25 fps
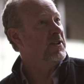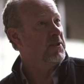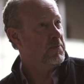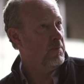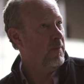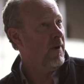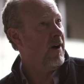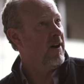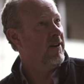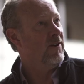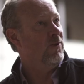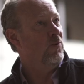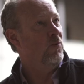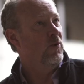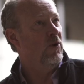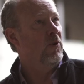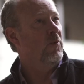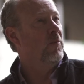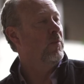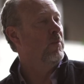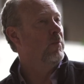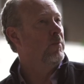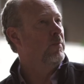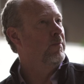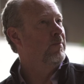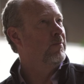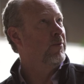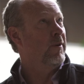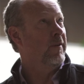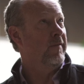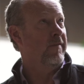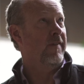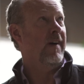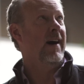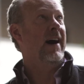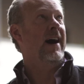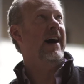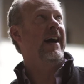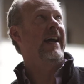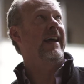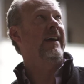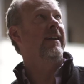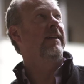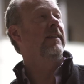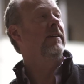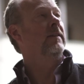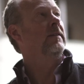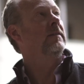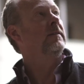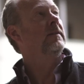This model will
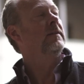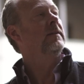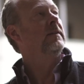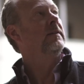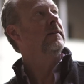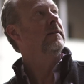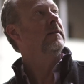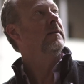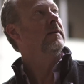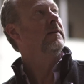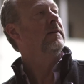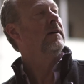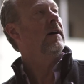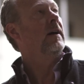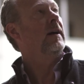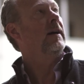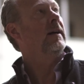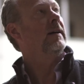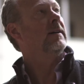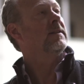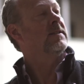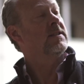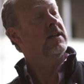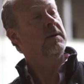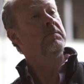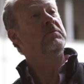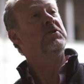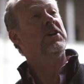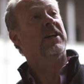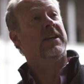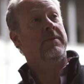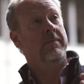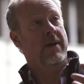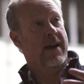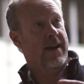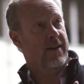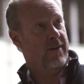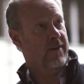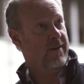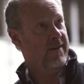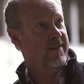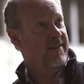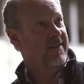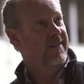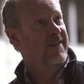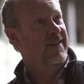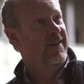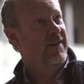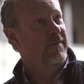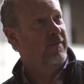provide uh, subject matter
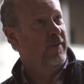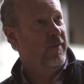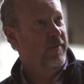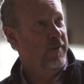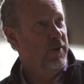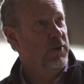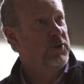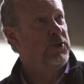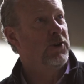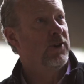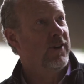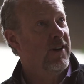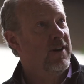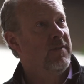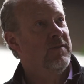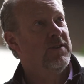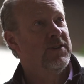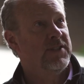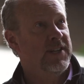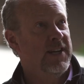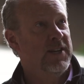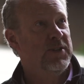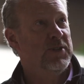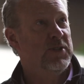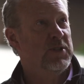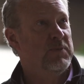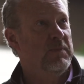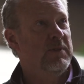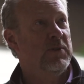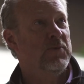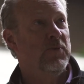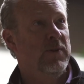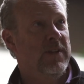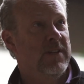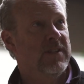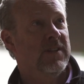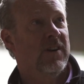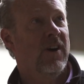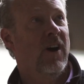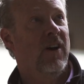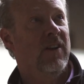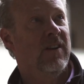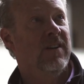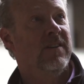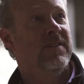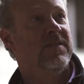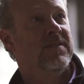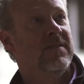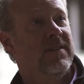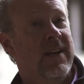for future conversations between
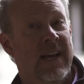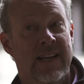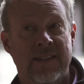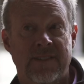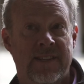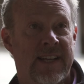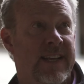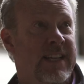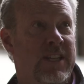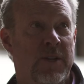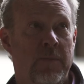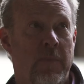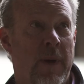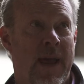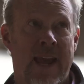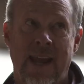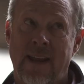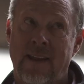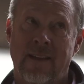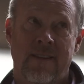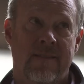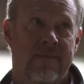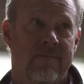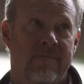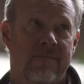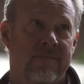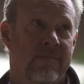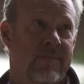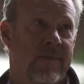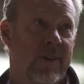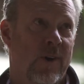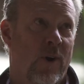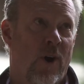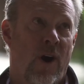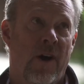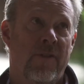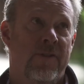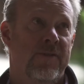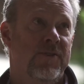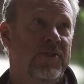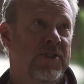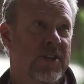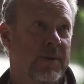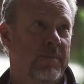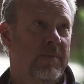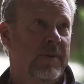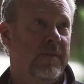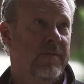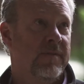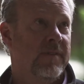scholars as they debate the
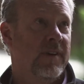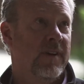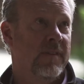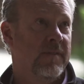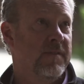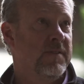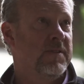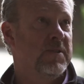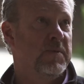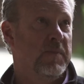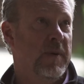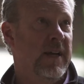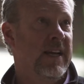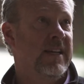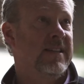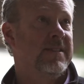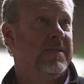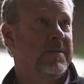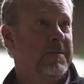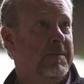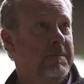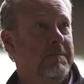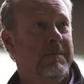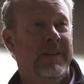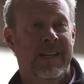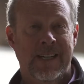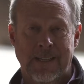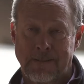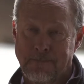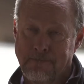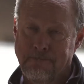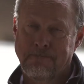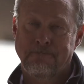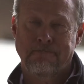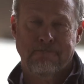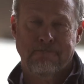authorship of, of the space. Yeah.